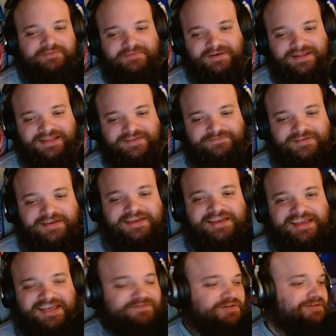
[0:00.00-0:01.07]

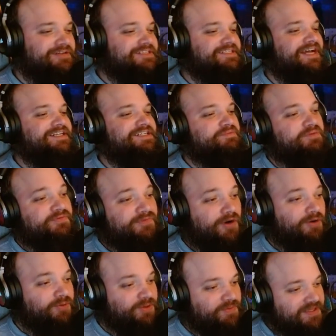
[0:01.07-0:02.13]
if you decide to move
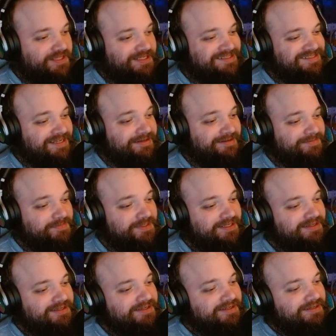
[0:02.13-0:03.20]
forward with this item,
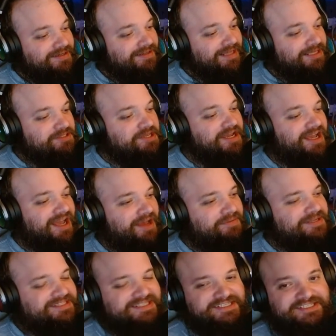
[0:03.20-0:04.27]
I
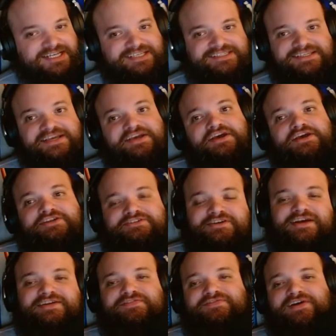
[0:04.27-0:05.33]
would suggest
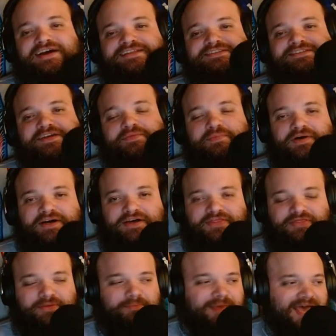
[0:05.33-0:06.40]
trying to find some
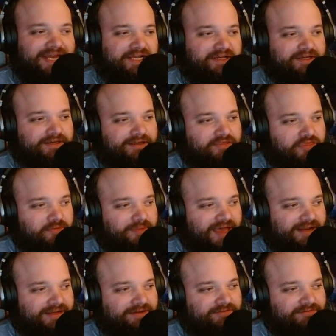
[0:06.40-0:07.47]

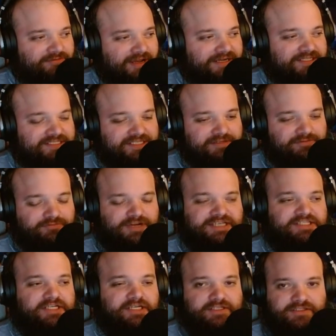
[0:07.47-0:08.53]
thematic
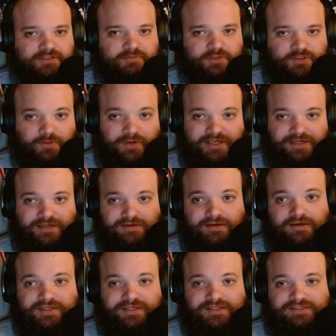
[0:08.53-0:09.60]
resonance between it,
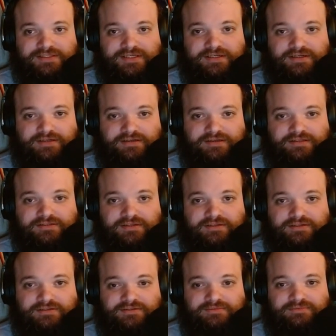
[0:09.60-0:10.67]
because it's a
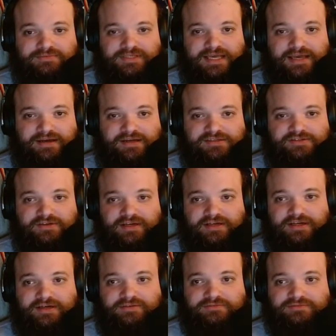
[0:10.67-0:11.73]
little chaos right now.